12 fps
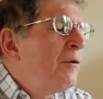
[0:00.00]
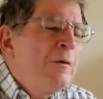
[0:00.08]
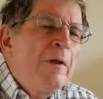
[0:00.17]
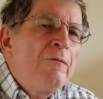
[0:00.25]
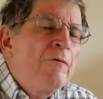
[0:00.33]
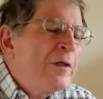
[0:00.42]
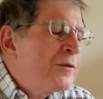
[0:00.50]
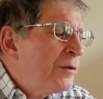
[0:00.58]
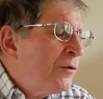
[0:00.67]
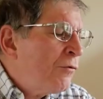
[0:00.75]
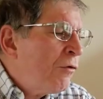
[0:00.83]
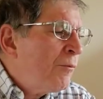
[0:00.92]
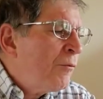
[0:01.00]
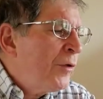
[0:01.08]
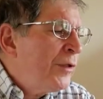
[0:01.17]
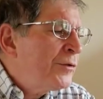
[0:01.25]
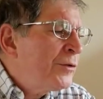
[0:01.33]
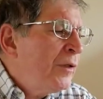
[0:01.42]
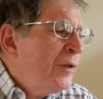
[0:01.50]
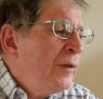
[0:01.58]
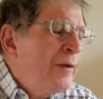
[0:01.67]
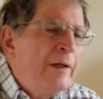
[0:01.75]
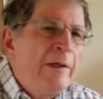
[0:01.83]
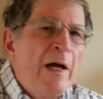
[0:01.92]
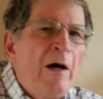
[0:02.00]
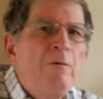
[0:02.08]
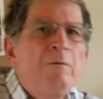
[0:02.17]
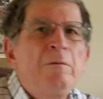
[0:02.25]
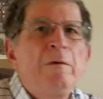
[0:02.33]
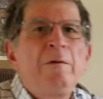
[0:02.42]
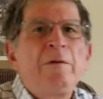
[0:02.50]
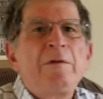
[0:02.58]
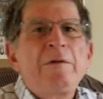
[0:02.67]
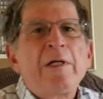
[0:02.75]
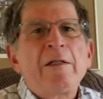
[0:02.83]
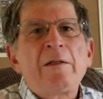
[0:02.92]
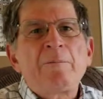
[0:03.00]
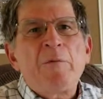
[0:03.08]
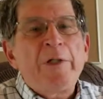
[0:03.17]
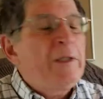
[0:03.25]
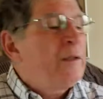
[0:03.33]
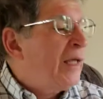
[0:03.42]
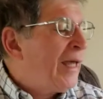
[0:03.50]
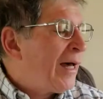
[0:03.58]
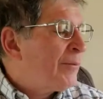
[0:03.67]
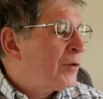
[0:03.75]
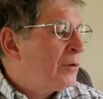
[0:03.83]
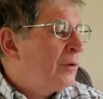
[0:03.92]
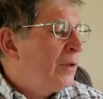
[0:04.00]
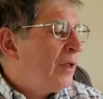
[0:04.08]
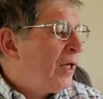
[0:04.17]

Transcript: investing in the corporation. They now take the money, the capital,